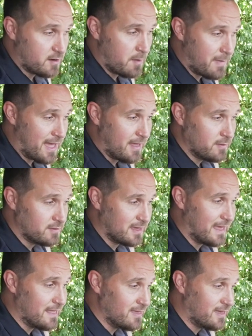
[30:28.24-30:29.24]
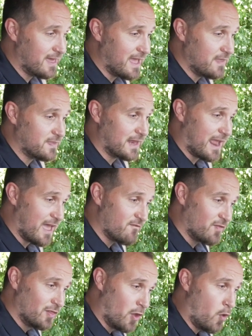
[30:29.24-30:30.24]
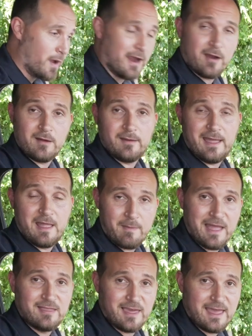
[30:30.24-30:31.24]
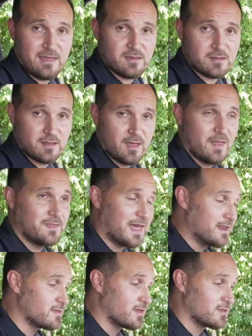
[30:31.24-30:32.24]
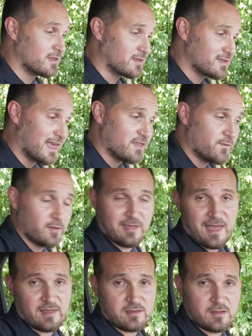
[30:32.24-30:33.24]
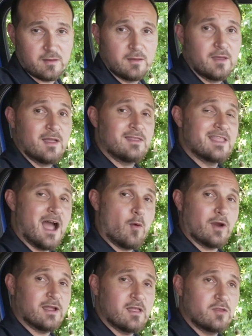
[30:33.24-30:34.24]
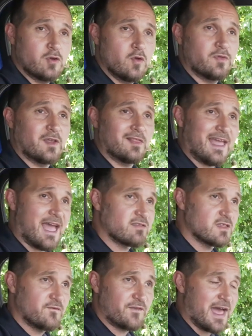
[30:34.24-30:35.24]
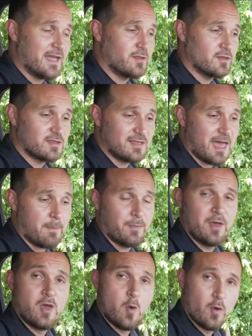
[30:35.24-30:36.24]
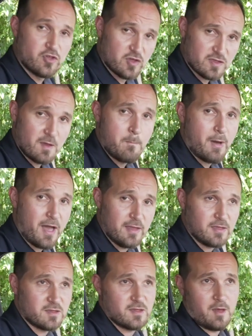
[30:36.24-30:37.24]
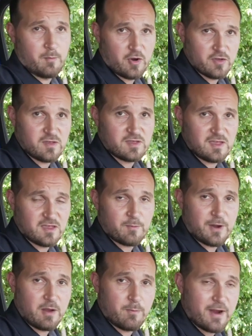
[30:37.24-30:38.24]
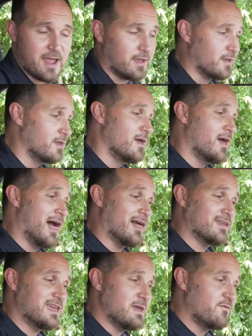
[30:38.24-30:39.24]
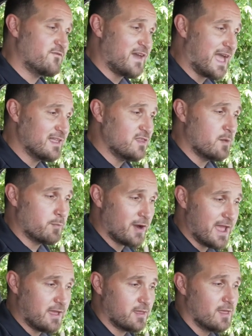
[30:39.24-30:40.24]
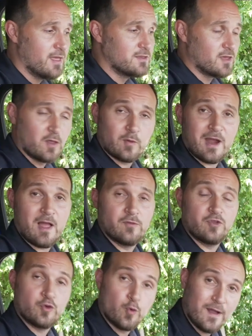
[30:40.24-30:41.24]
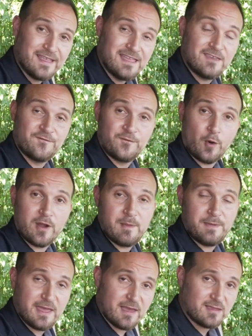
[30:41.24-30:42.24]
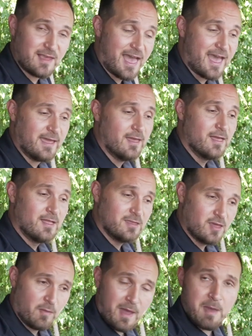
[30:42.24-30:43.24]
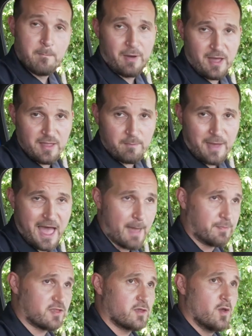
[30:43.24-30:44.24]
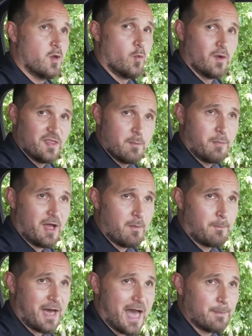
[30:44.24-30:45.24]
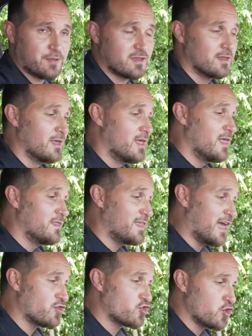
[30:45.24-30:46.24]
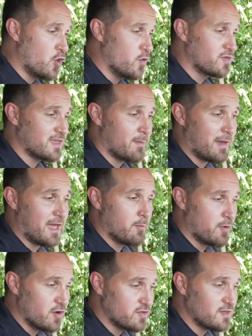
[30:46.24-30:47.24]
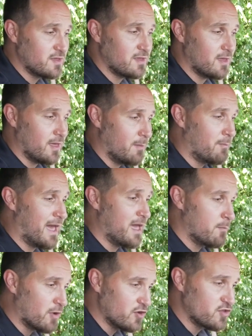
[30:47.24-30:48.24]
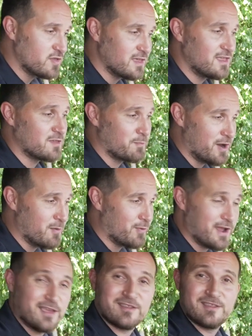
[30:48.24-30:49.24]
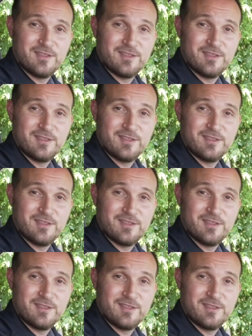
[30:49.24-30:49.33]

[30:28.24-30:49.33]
come on to indicate that I have low air in my tanks. That is a successful test. Now we're going to do the last and final step, which is the buttons, the emergency spring brake. I'll keep fanning the brake till around 20 to 40 psi till my button pops. When the button pops, that shows that my emergency spring brakes